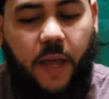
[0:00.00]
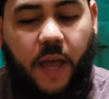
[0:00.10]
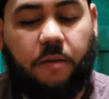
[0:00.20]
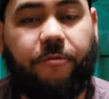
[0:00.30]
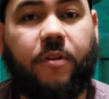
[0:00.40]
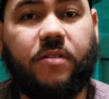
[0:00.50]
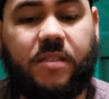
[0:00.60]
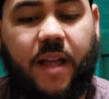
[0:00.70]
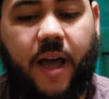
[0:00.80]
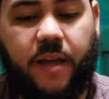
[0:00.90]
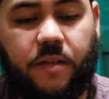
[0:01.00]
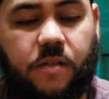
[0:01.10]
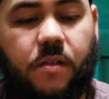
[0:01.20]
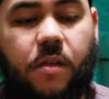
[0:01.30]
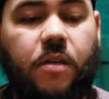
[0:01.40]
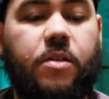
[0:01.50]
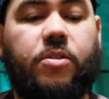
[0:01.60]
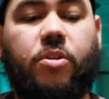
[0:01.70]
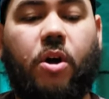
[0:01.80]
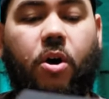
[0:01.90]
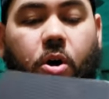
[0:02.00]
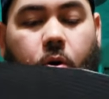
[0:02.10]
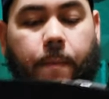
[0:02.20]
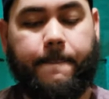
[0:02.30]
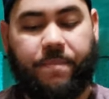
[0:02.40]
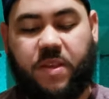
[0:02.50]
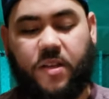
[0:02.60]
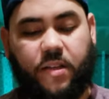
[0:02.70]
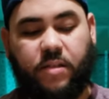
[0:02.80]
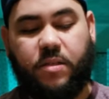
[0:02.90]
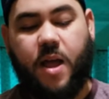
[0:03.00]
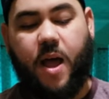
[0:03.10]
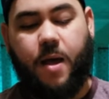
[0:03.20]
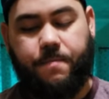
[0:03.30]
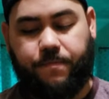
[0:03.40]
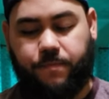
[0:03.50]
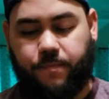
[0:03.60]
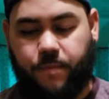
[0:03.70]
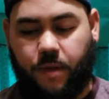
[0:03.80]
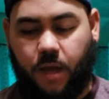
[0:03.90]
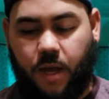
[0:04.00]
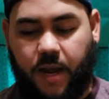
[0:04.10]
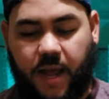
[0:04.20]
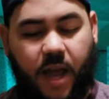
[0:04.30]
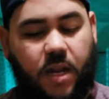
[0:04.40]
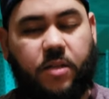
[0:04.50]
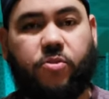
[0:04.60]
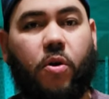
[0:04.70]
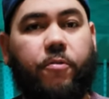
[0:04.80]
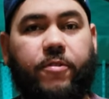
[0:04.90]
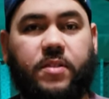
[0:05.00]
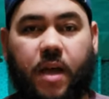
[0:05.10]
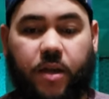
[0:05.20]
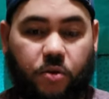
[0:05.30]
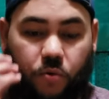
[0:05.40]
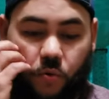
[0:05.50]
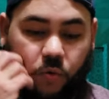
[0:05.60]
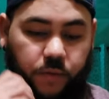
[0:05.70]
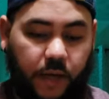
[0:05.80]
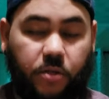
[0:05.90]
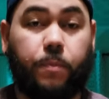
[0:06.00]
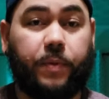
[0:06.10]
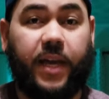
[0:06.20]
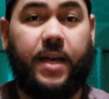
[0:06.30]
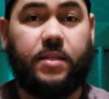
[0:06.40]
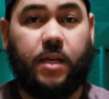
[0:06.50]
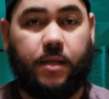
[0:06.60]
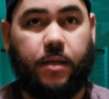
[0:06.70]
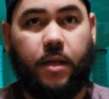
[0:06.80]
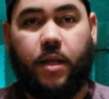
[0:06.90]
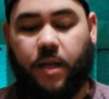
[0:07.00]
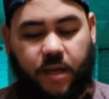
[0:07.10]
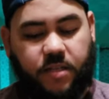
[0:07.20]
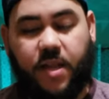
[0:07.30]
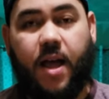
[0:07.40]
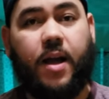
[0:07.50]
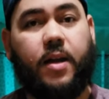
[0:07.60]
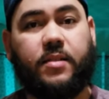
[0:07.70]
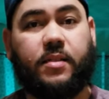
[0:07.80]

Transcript: and feels nice. So it's not in any surface that you that you place it, it's not gonna